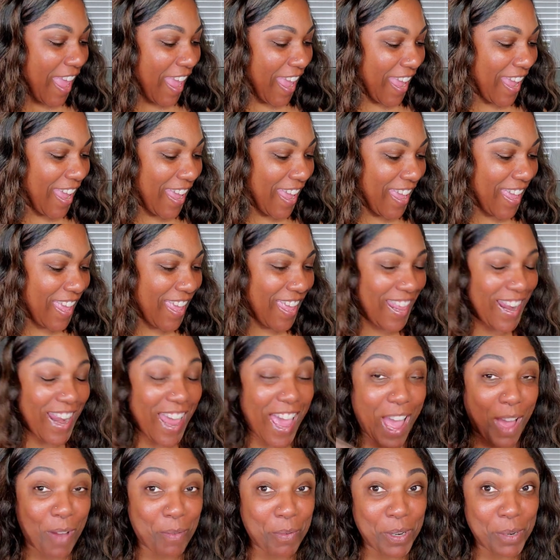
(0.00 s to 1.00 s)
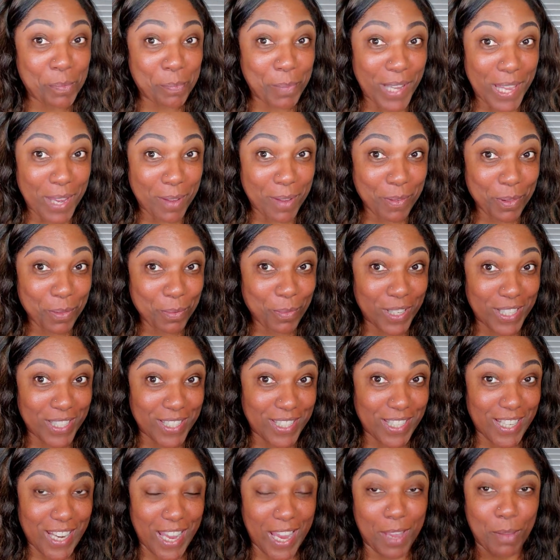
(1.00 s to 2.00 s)
And I wanna play with one
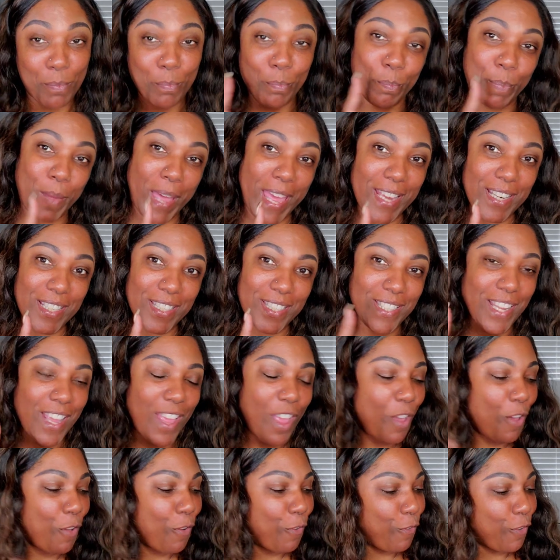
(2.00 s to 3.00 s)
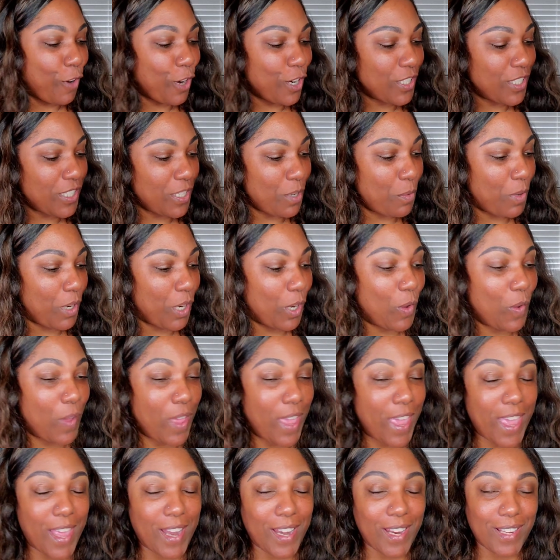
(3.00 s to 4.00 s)
today, but First, I want to go
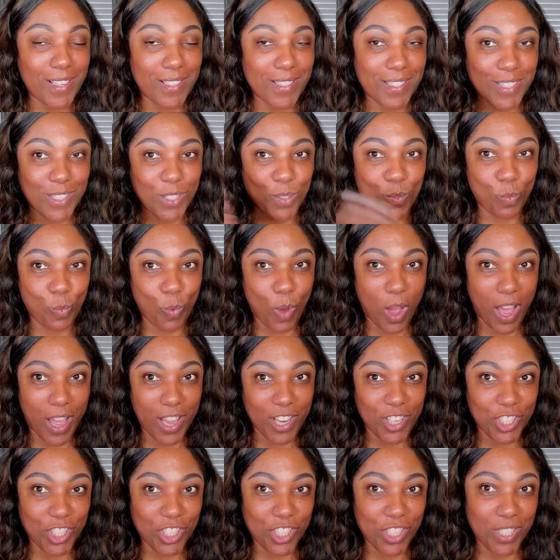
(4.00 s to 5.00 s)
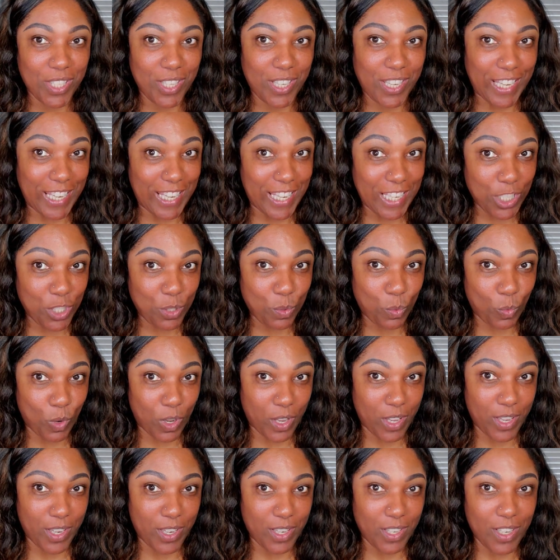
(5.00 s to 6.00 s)
ahead and swatch each
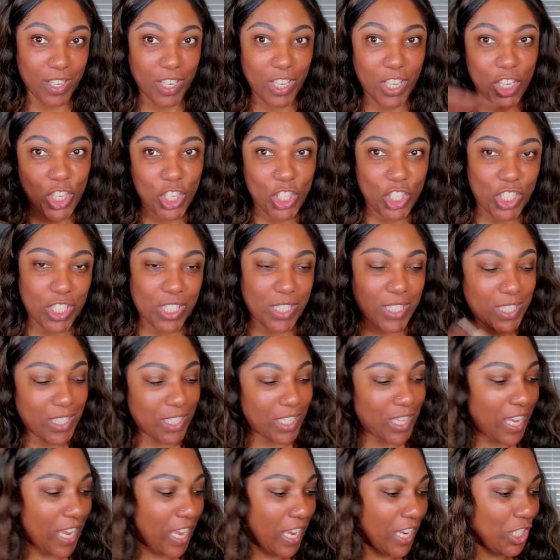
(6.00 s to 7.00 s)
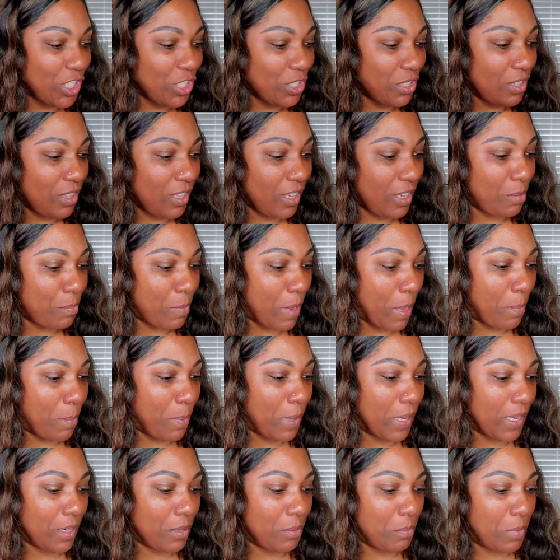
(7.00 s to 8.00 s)
one just in case you're thinking about
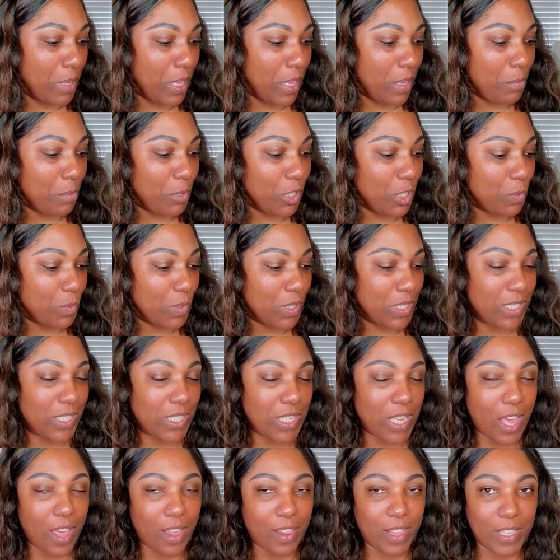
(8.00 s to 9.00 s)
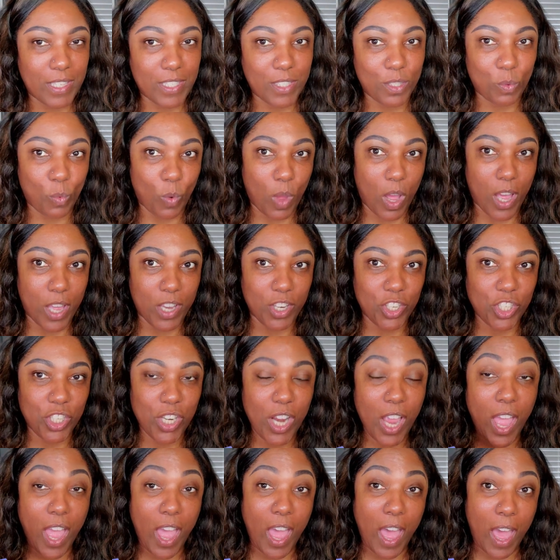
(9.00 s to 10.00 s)
picking them up and you want to see how they swatch.
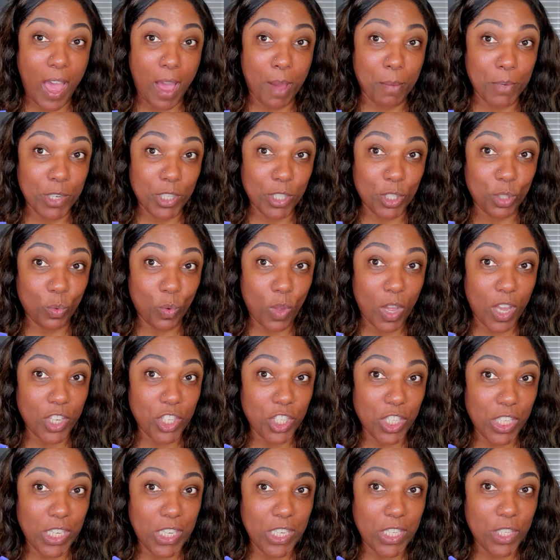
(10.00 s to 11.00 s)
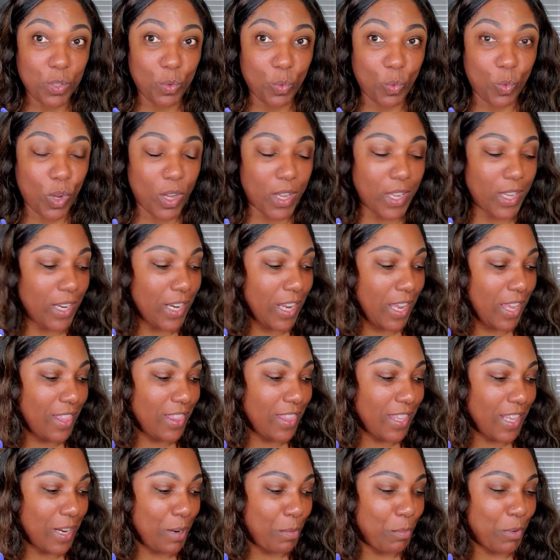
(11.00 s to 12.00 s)
I'm going to swatch each one
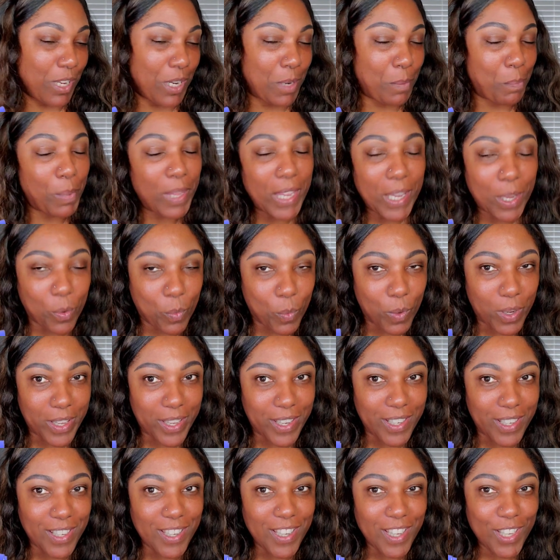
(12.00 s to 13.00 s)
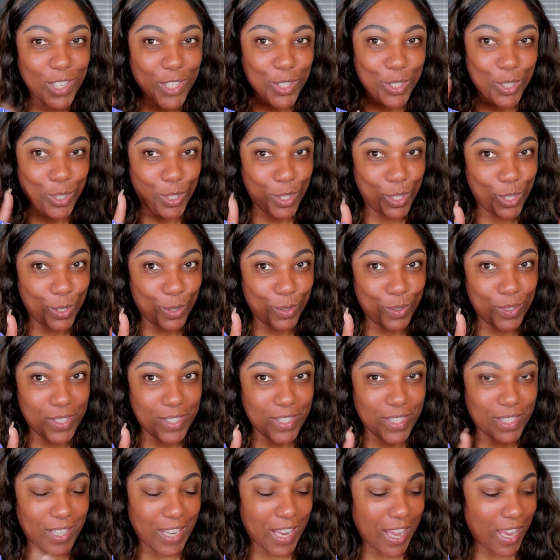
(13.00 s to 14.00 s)
and then I'm going to pick one to use
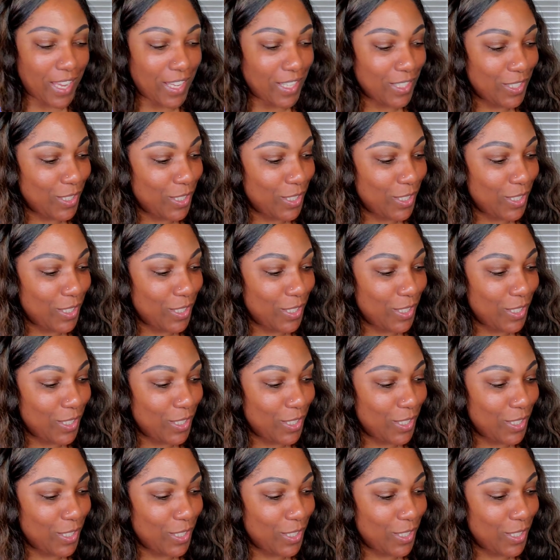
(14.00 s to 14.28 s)
today.